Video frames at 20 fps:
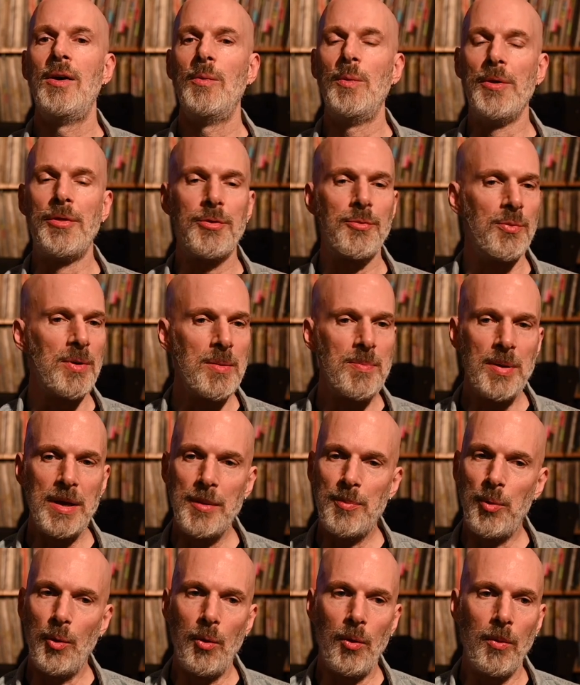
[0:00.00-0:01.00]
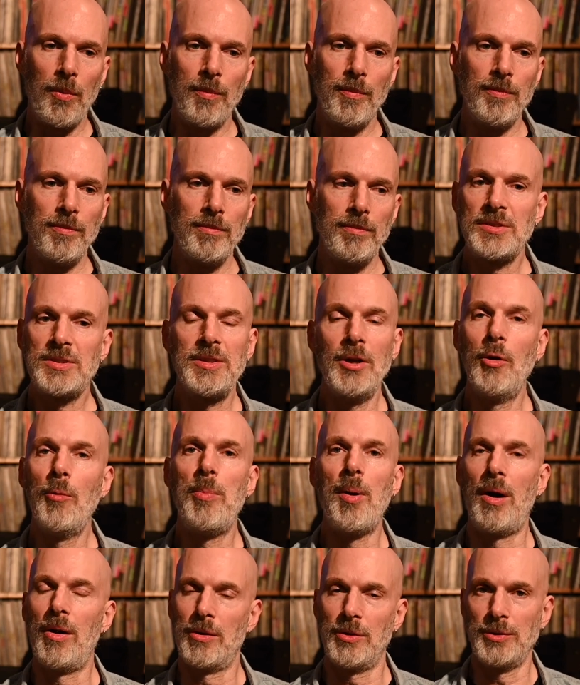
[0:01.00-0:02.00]
with three people still
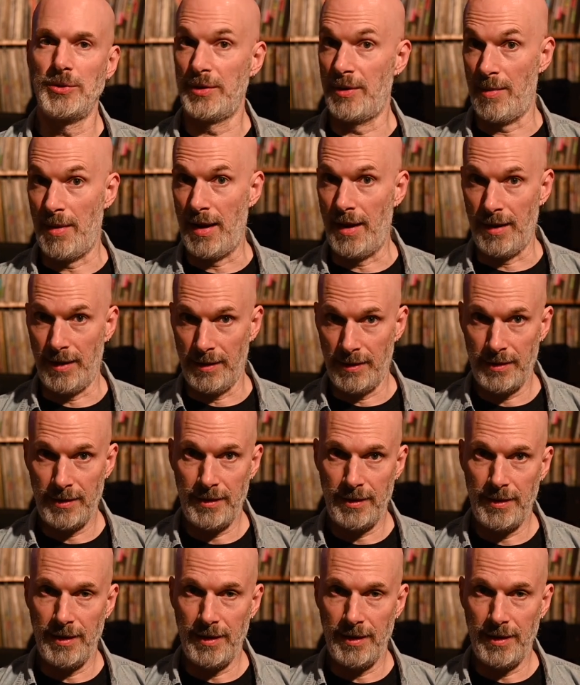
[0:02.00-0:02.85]
boggles the mind.